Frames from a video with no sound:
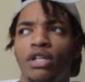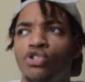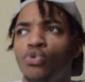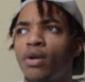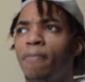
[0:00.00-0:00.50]

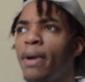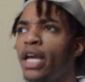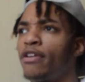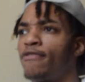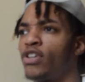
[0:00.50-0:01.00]
that you can
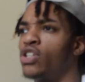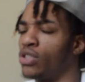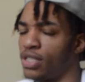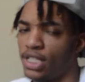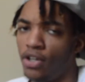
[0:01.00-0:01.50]
make for
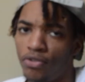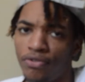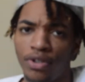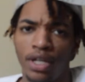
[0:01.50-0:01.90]
yourself.